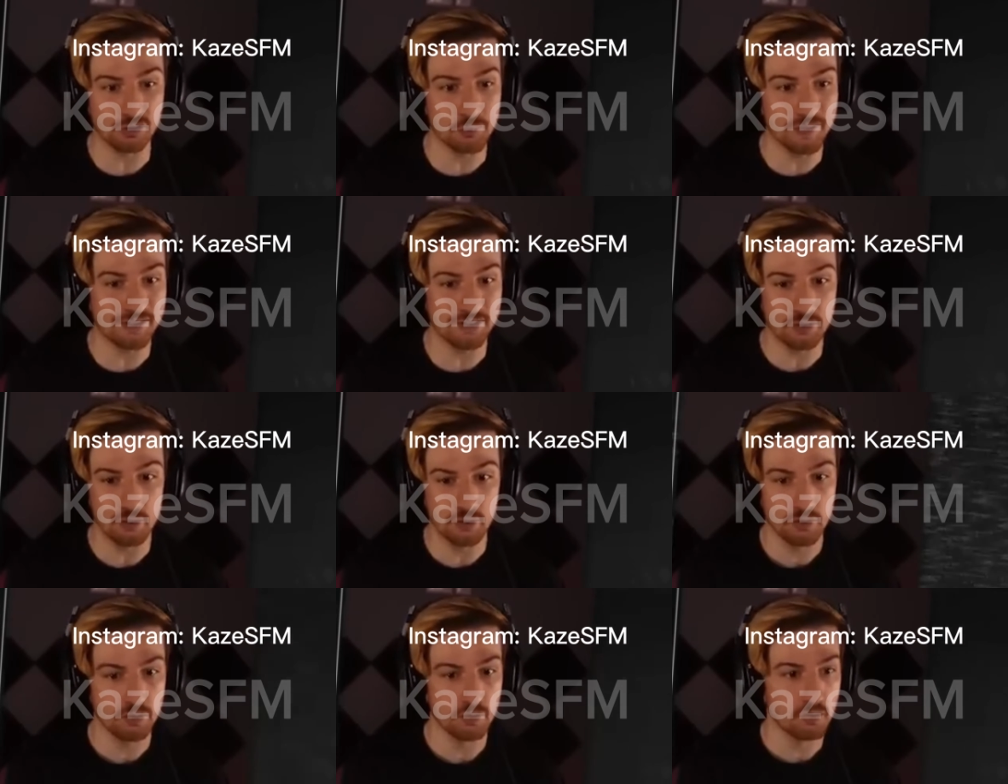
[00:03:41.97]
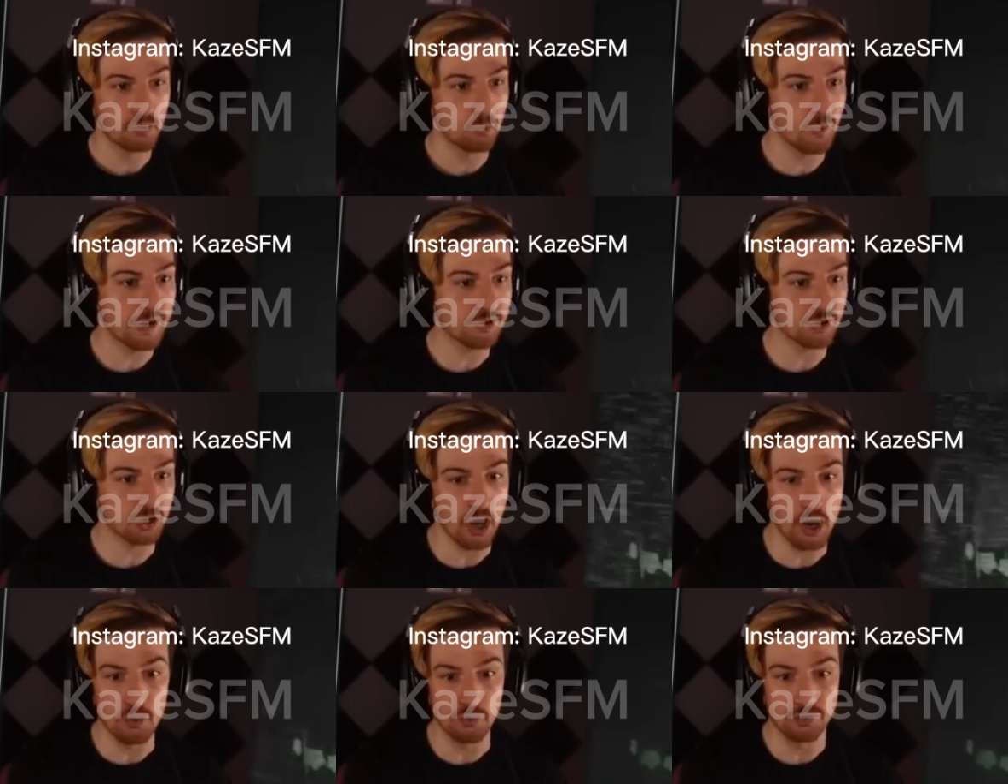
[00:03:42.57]
So we see.
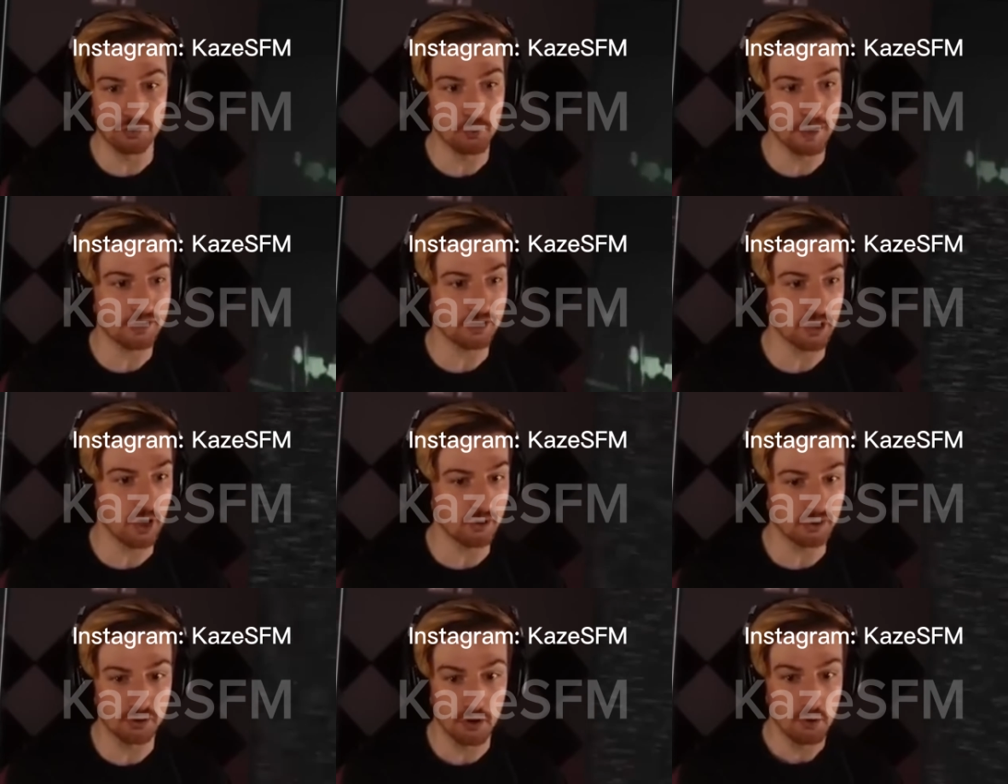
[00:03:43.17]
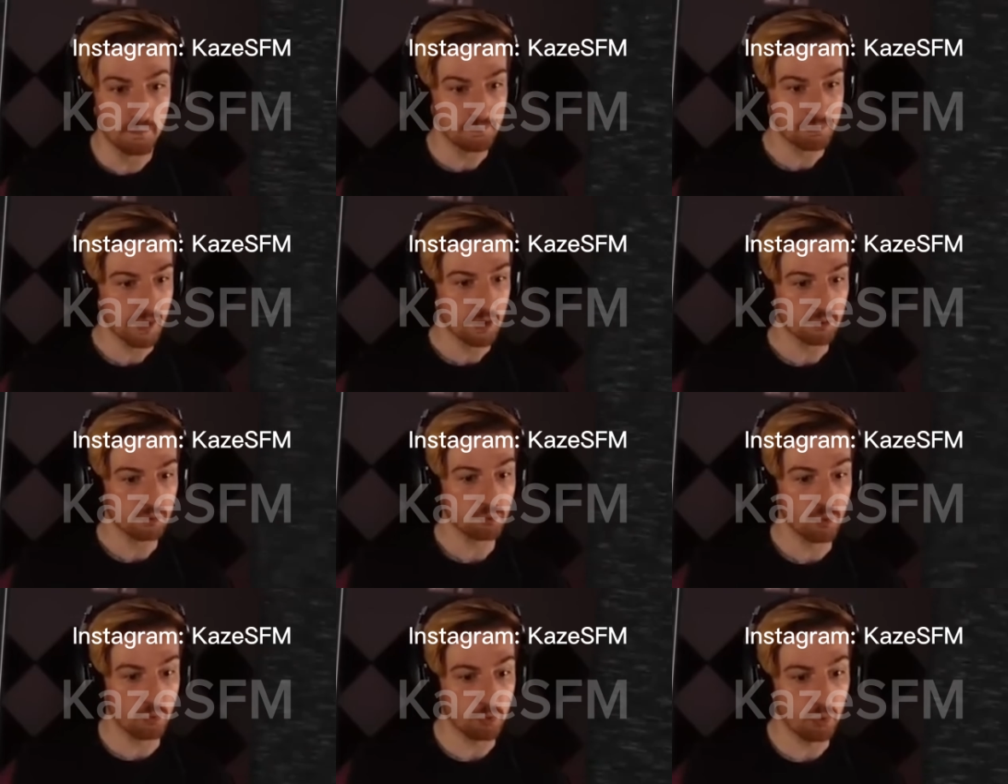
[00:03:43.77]
Where's the ghost? Where's the ghost?
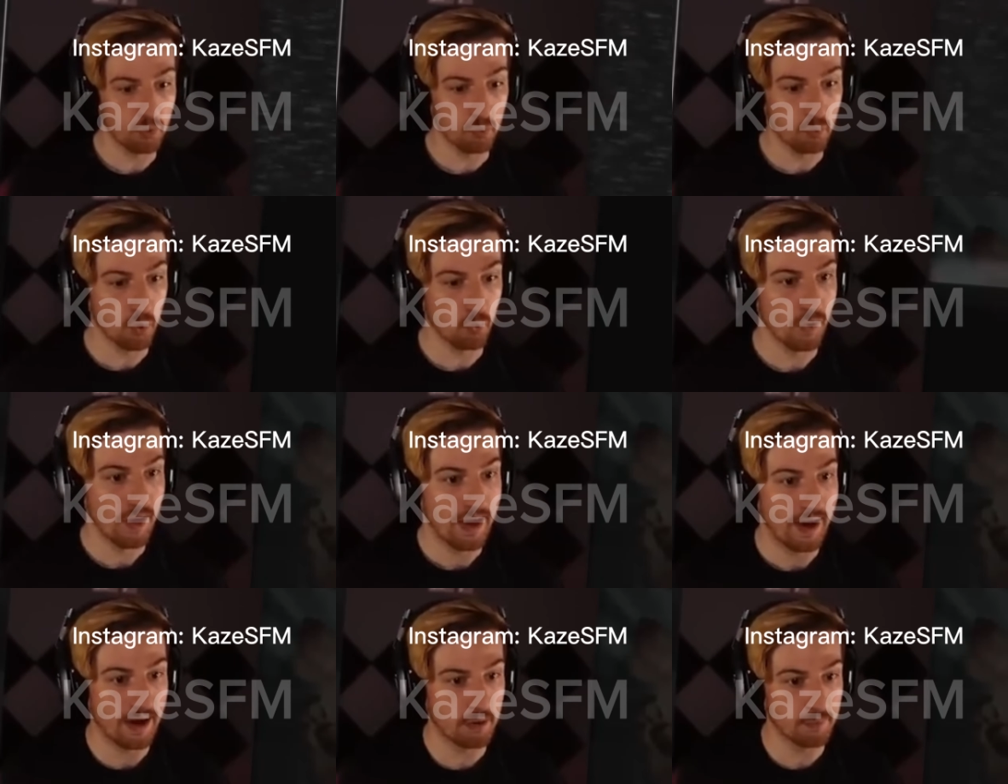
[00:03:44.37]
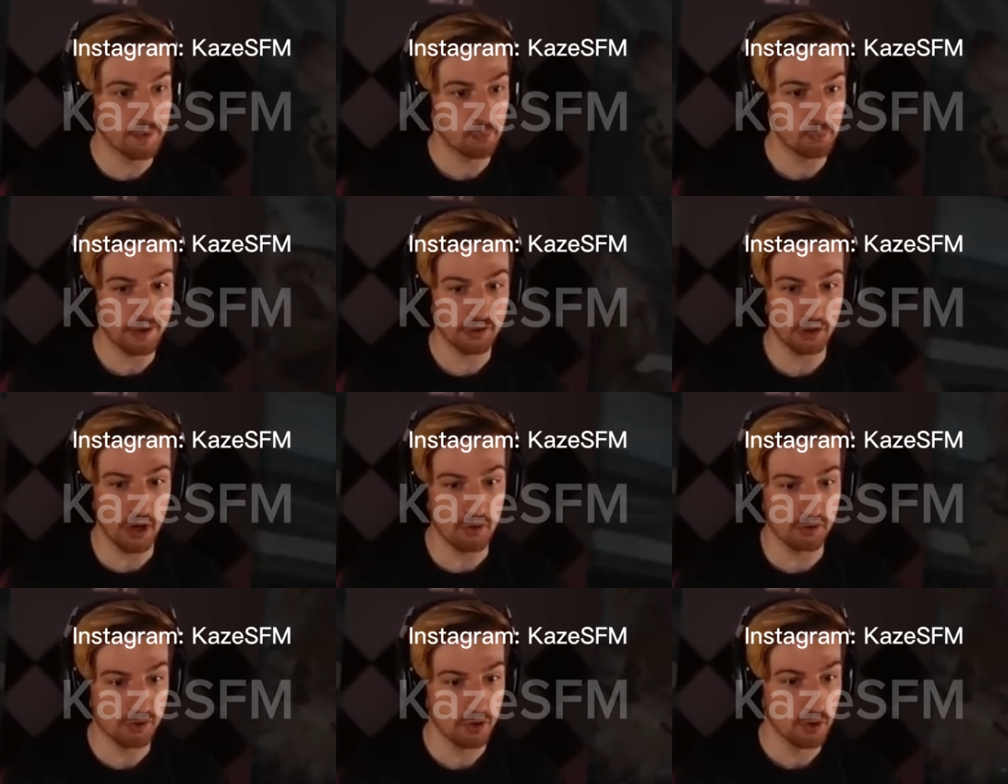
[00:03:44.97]
Whoa, whoa, whoa. How do we?
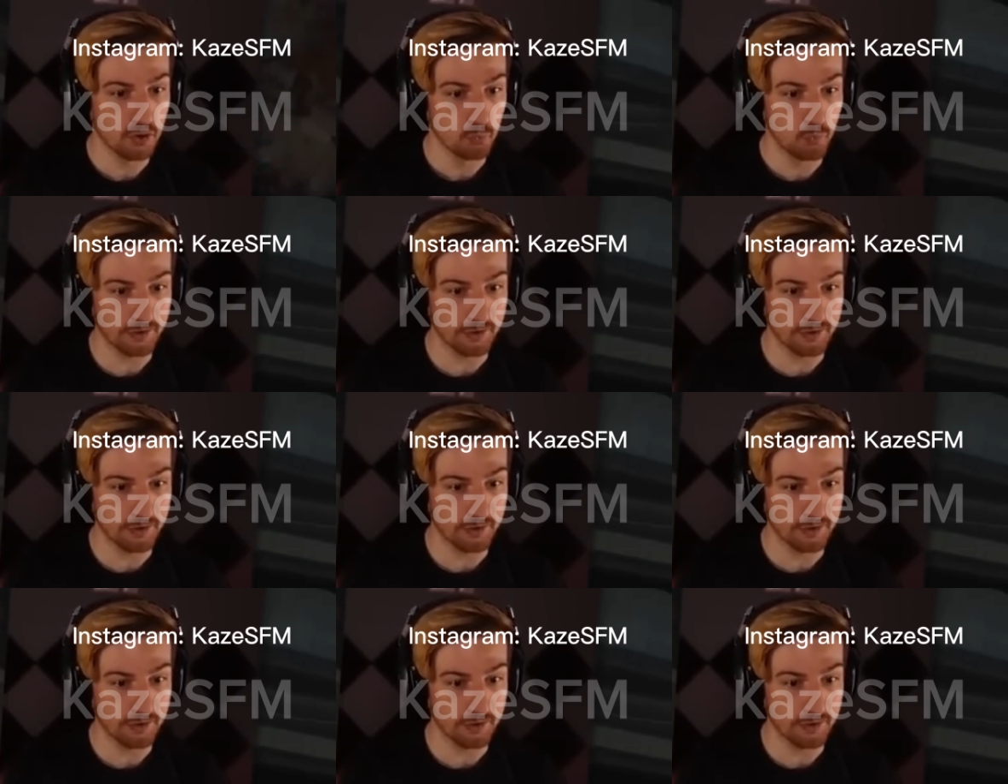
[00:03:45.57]
Where's the ghost?